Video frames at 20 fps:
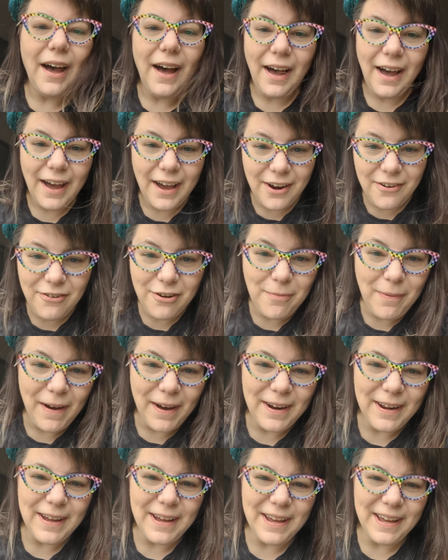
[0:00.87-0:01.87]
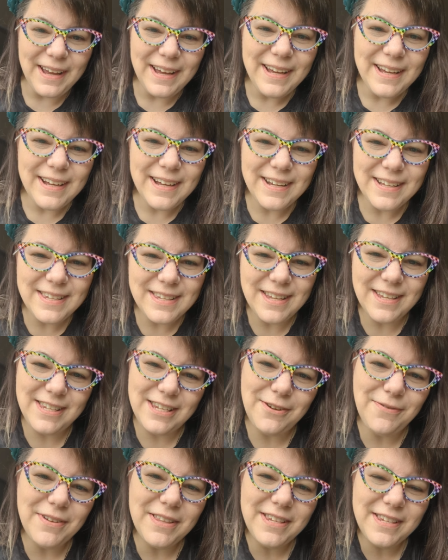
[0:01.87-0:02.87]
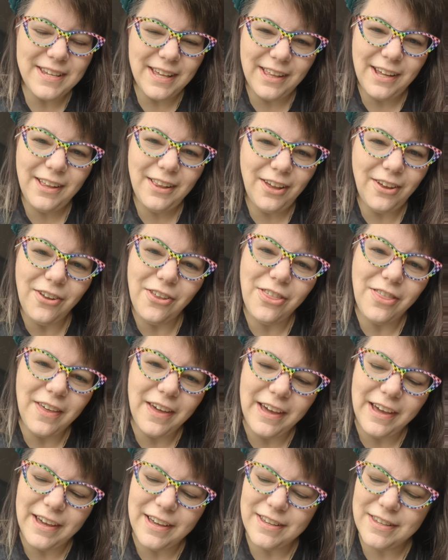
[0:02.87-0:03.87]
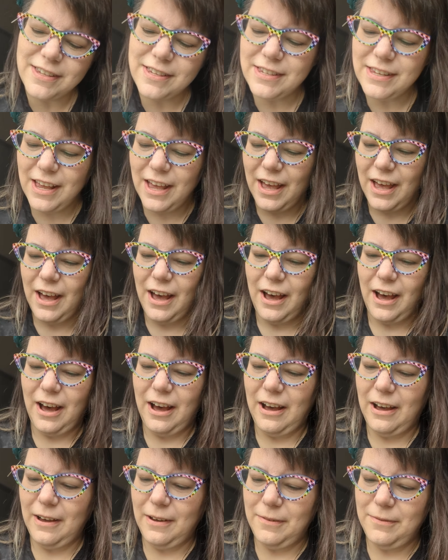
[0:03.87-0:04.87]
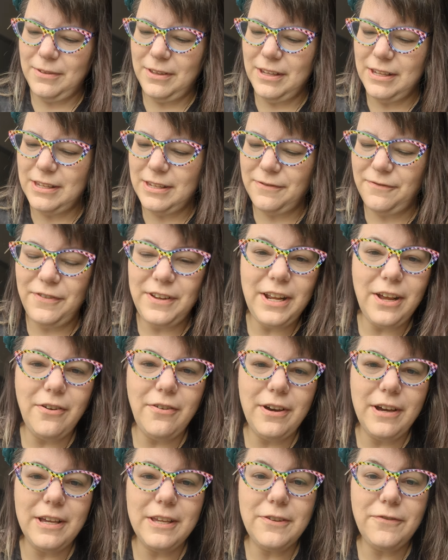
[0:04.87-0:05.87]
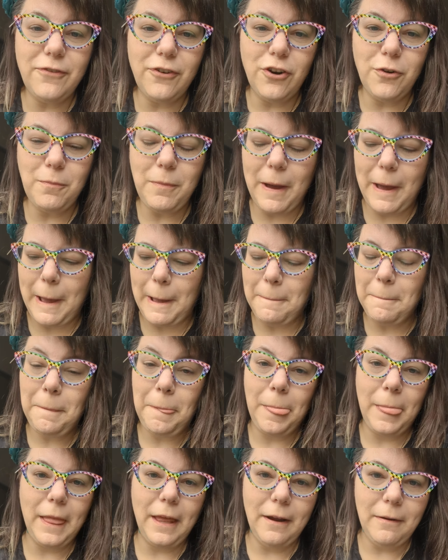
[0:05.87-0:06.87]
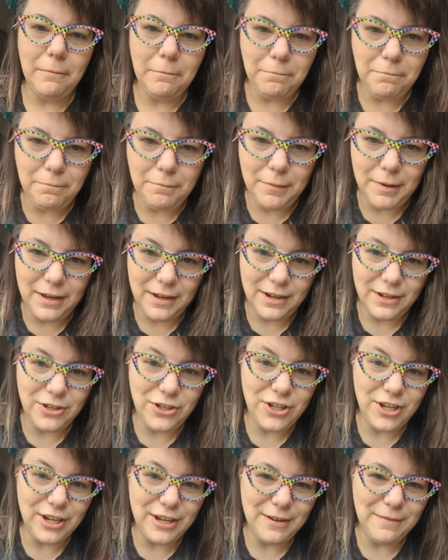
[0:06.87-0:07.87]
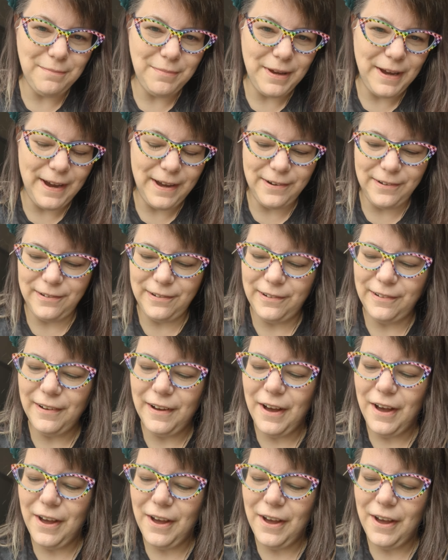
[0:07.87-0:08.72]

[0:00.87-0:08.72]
Hi everybody, it's Lizzie with Silly Little Things. This video is for my Make a Chicken panel.